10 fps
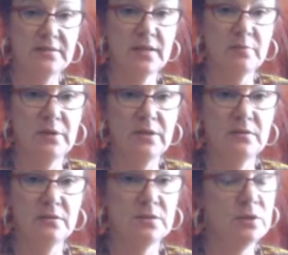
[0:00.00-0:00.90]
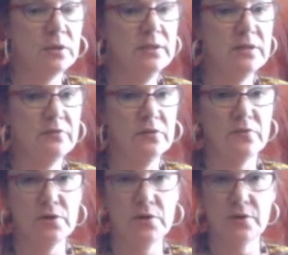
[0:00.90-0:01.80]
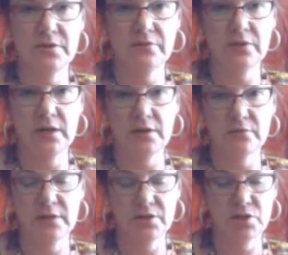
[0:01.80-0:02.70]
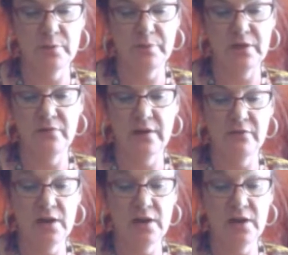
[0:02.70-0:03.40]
They could be totally different for you, or a different kind of relationship that you've ever